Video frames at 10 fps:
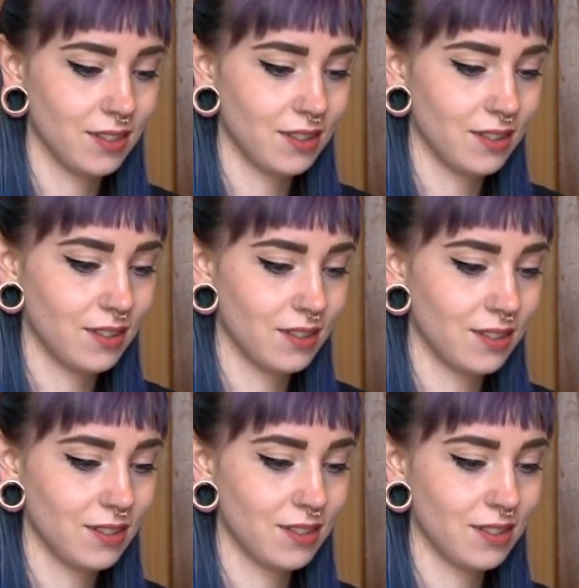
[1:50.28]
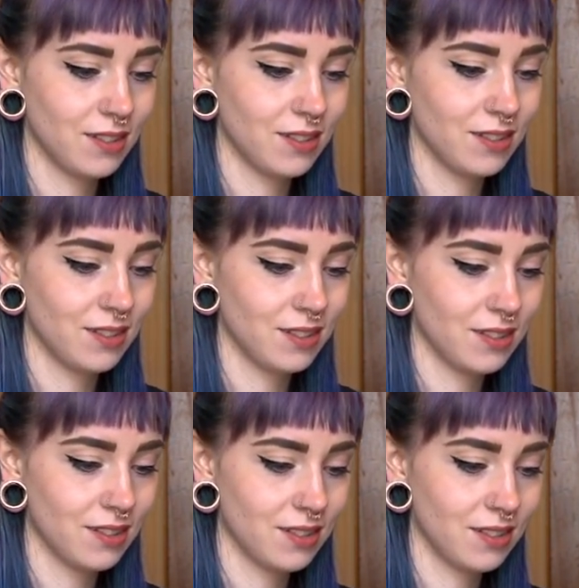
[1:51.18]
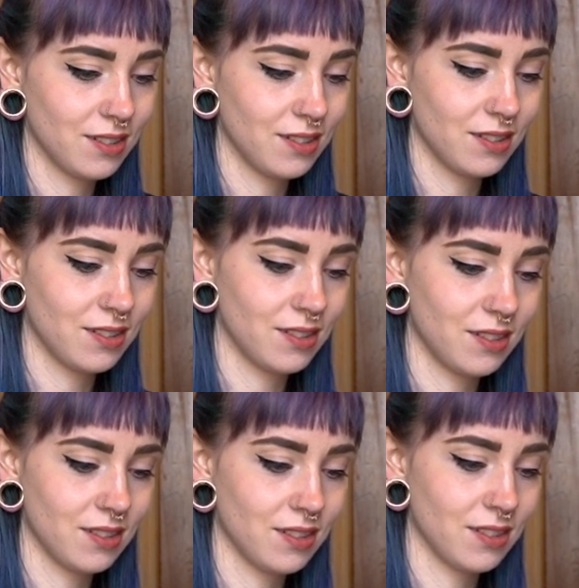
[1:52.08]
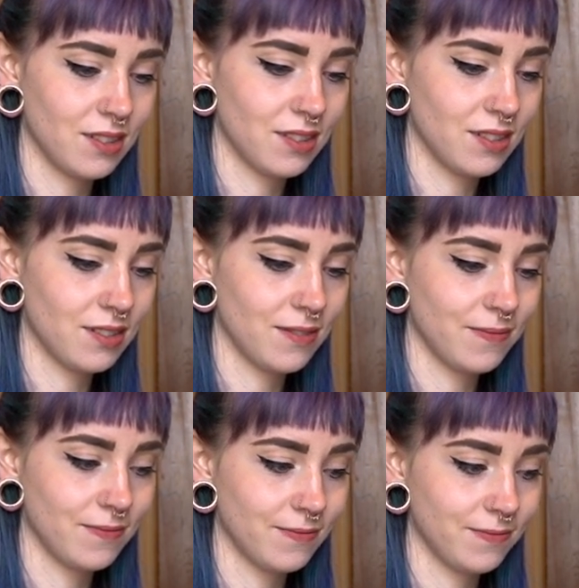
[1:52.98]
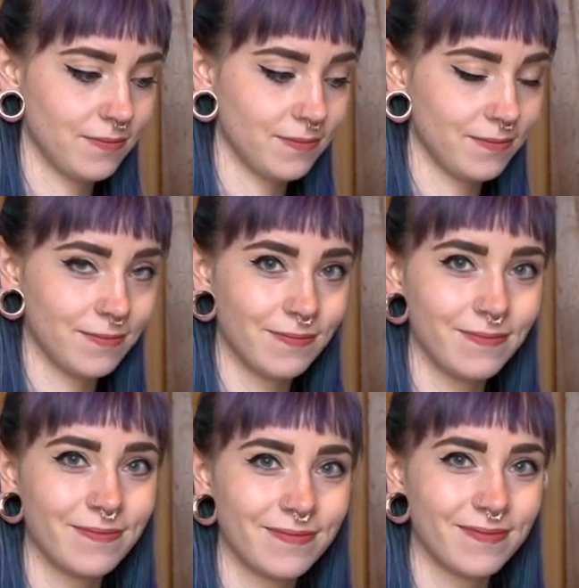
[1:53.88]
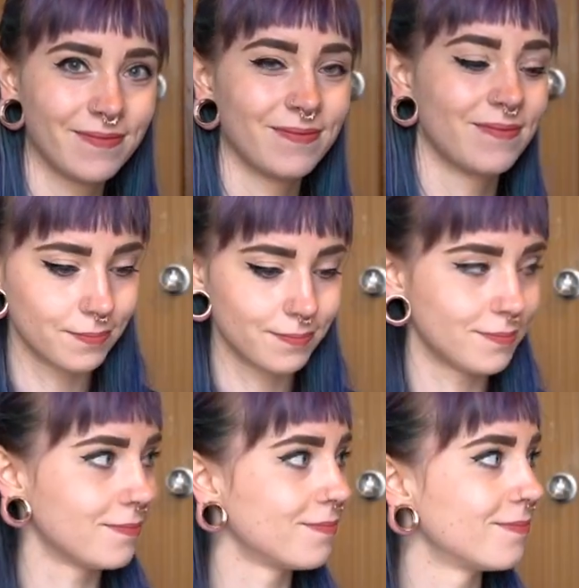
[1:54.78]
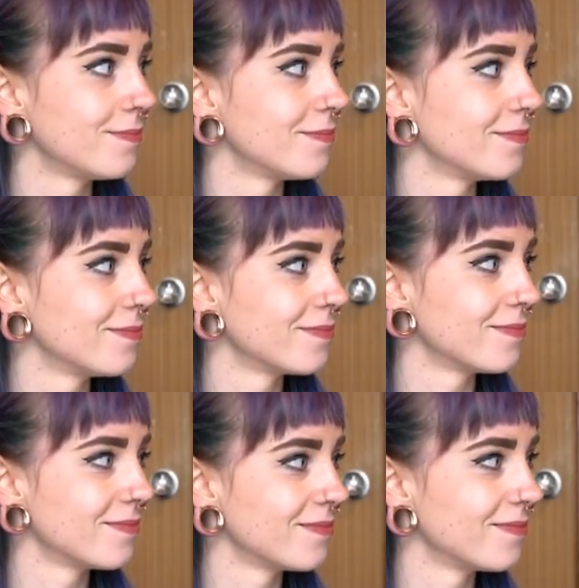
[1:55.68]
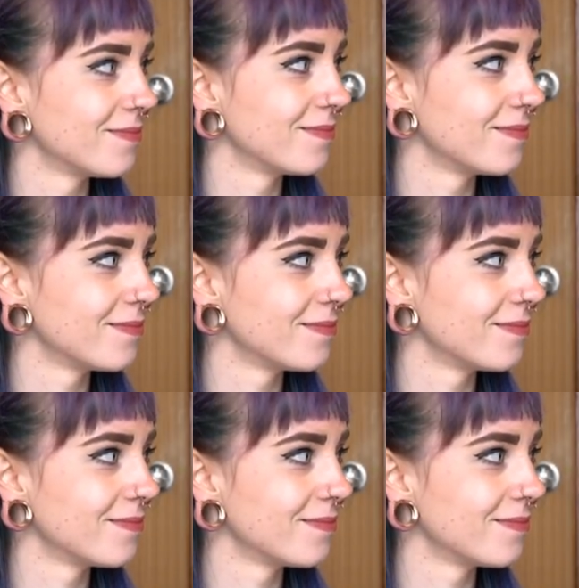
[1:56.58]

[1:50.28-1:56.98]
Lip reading: This person isn't speaking.